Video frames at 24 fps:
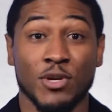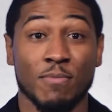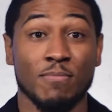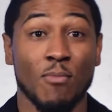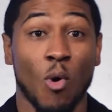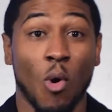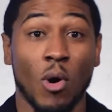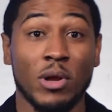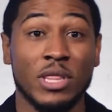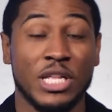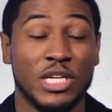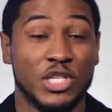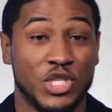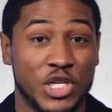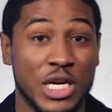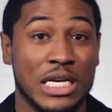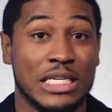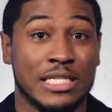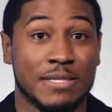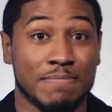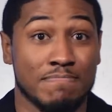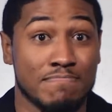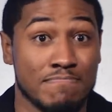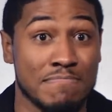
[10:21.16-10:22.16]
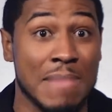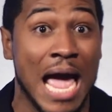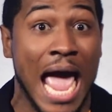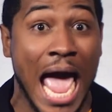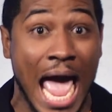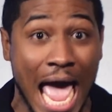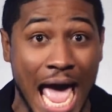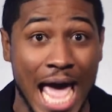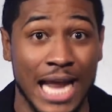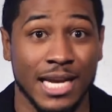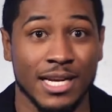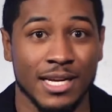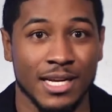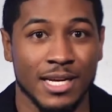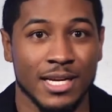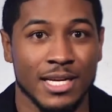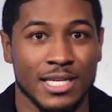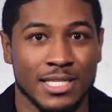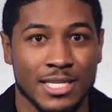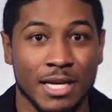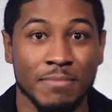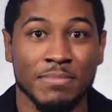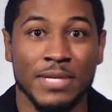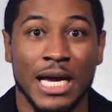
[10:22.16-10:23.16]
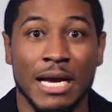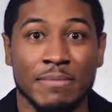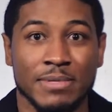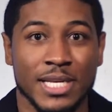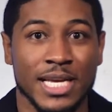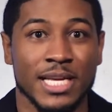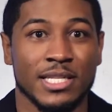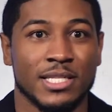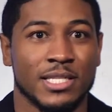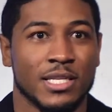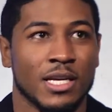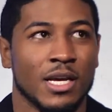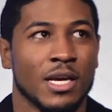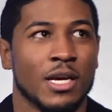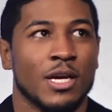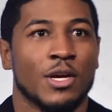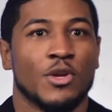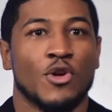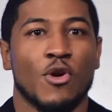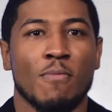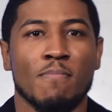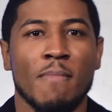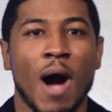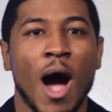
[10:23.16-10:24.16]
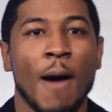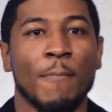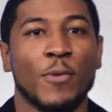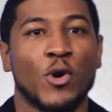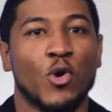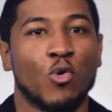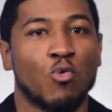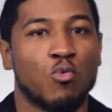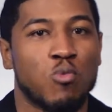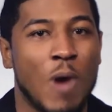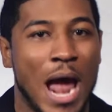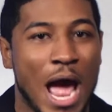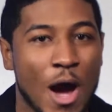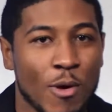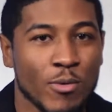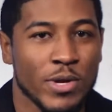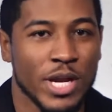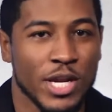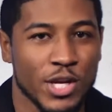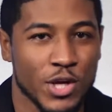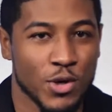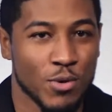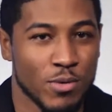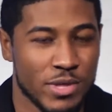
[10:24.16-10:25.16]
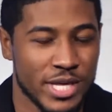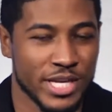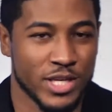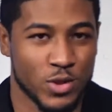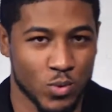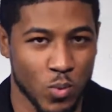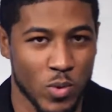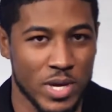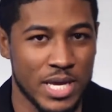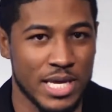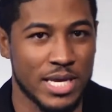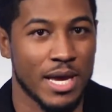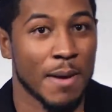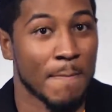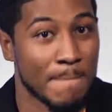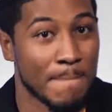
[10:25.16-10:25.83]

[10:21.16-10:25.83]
you're more than just mad. Sometimes it's your mom grounded you this week,